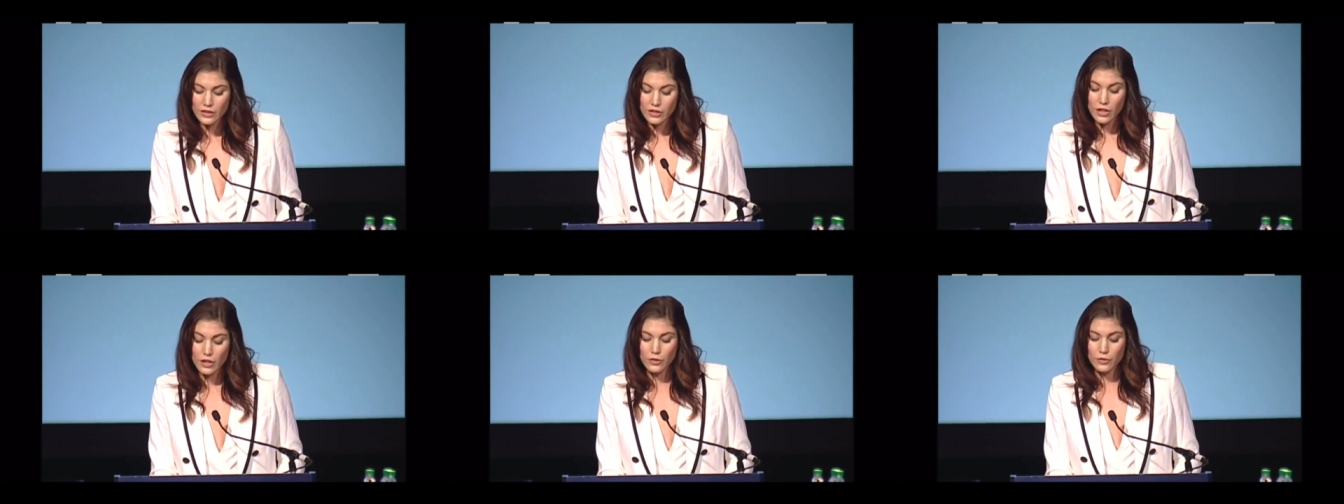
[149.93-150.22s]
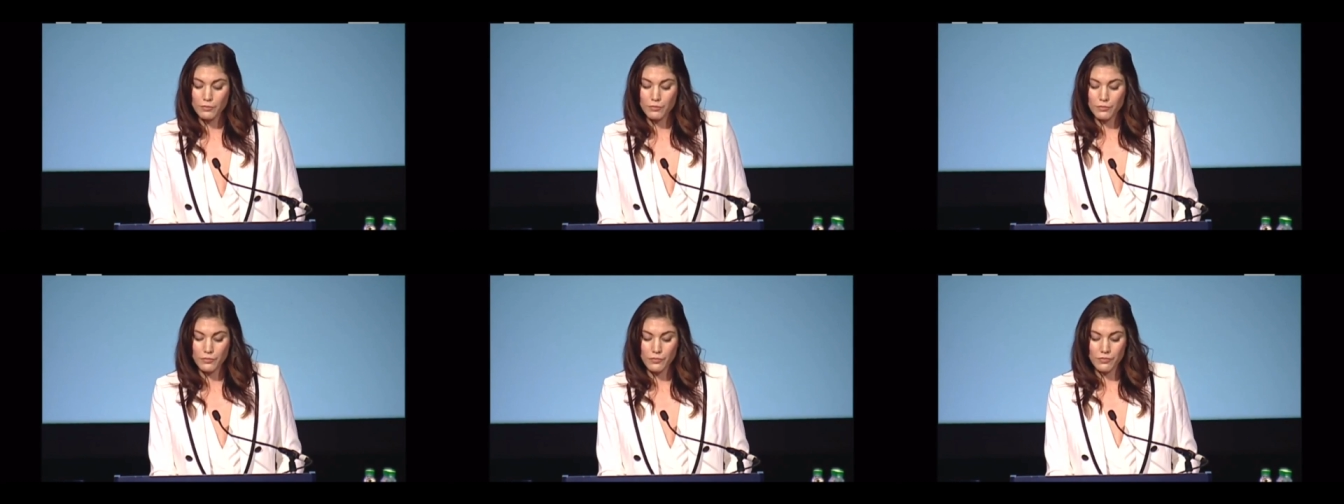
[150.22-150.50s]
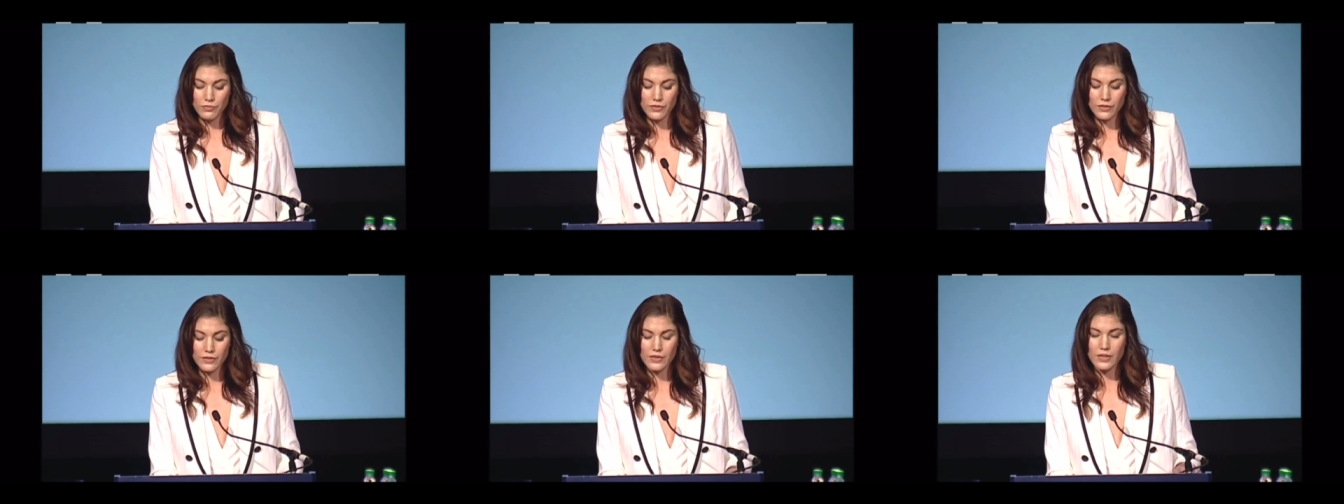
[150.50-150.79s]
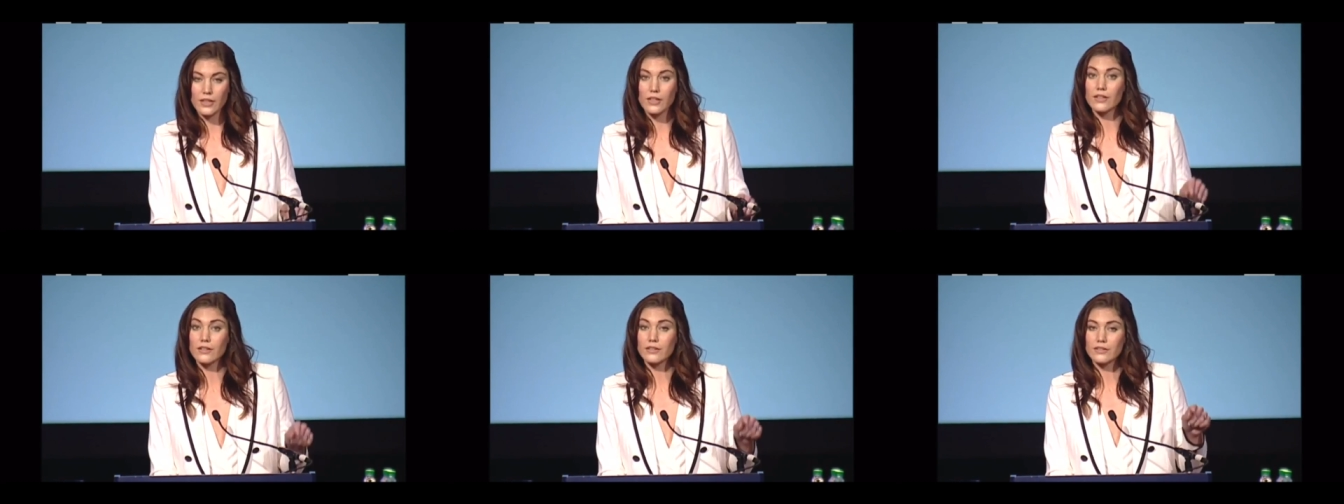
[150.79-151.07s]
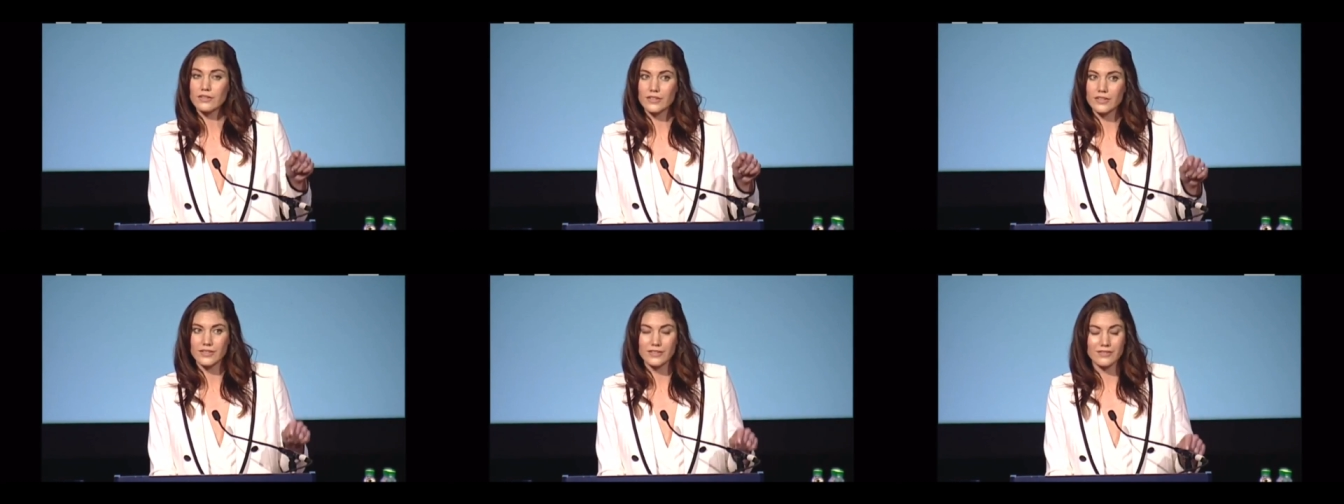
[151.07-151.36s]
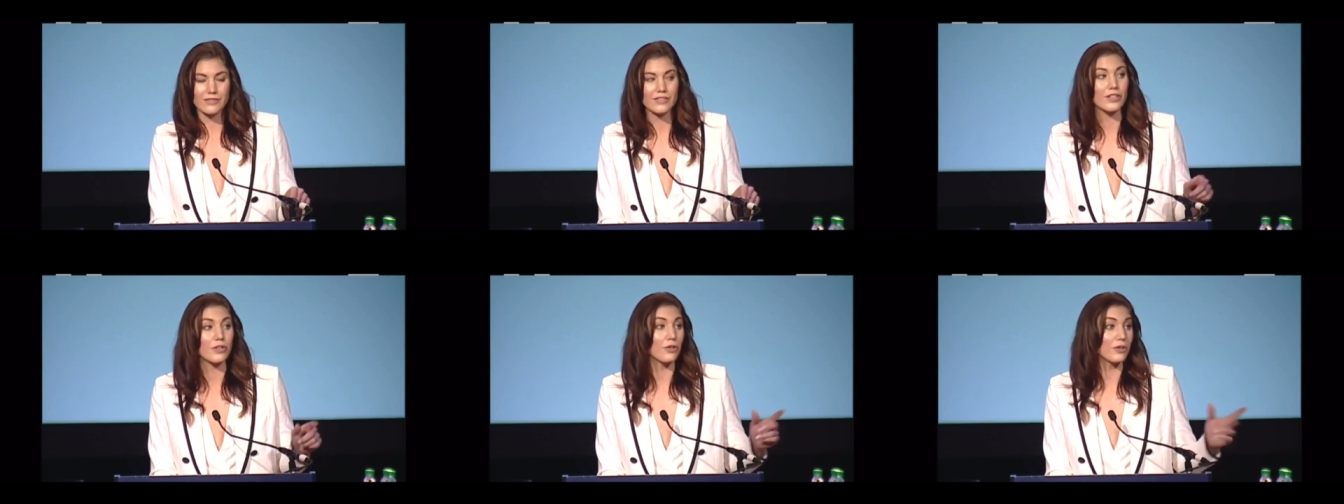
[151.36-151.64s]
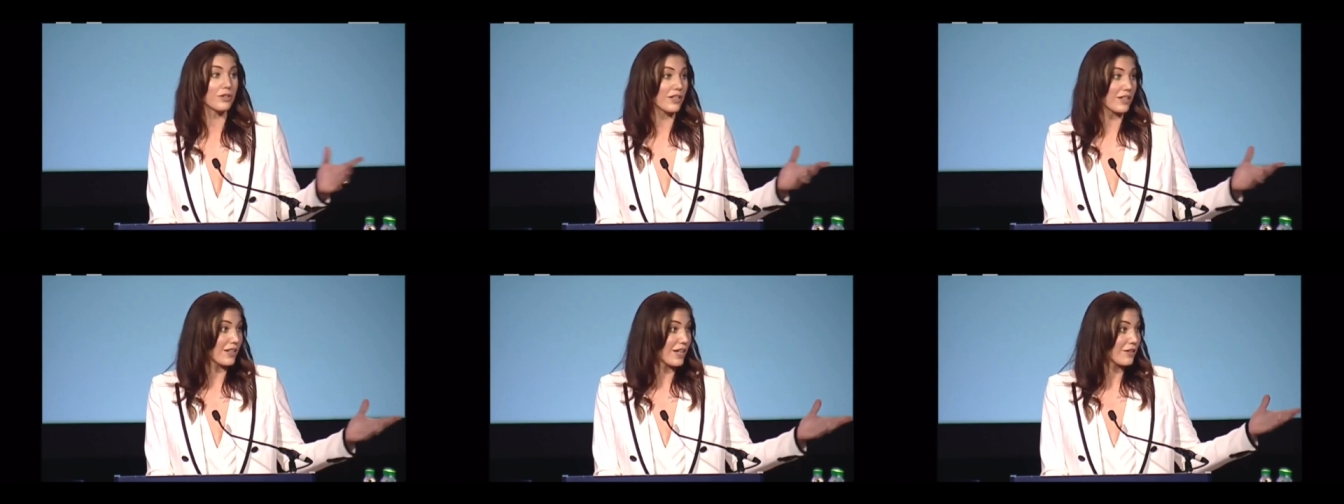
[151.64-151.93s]
Globe, the
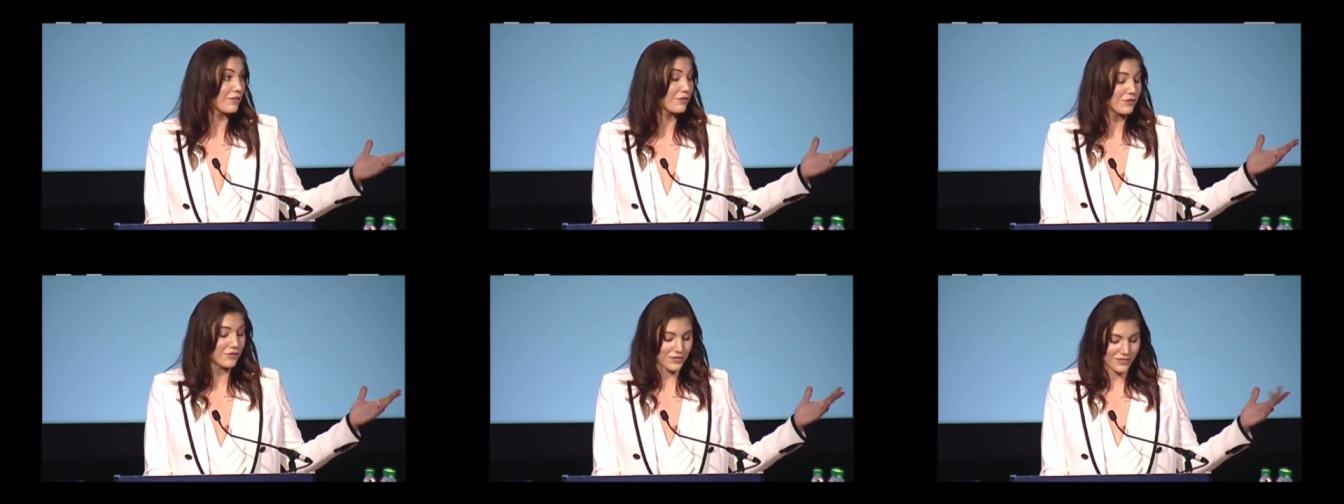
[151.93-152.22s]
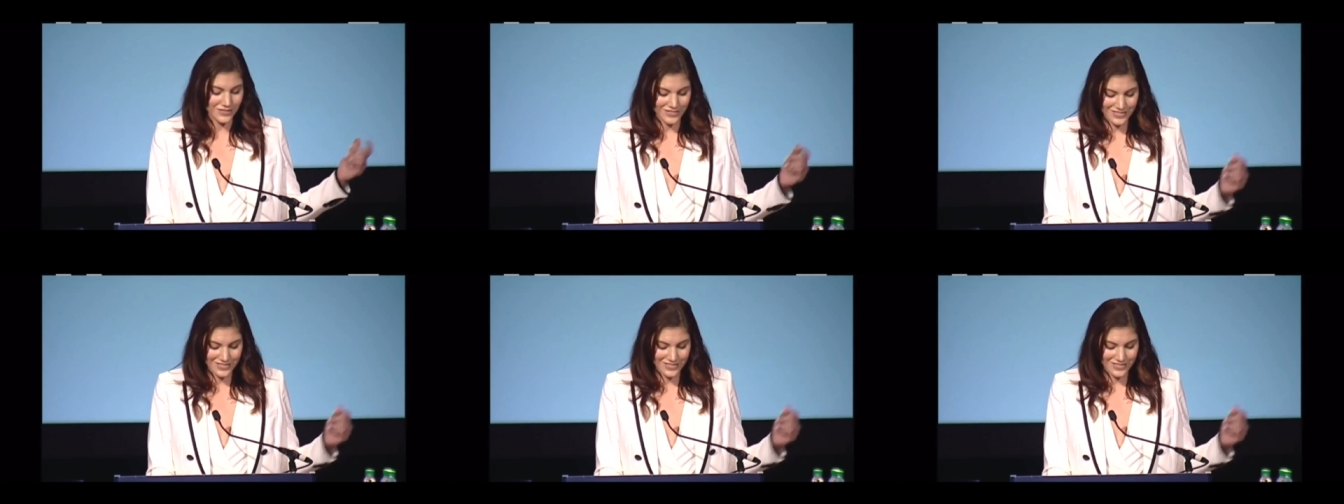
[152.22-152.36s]
Golden Glove,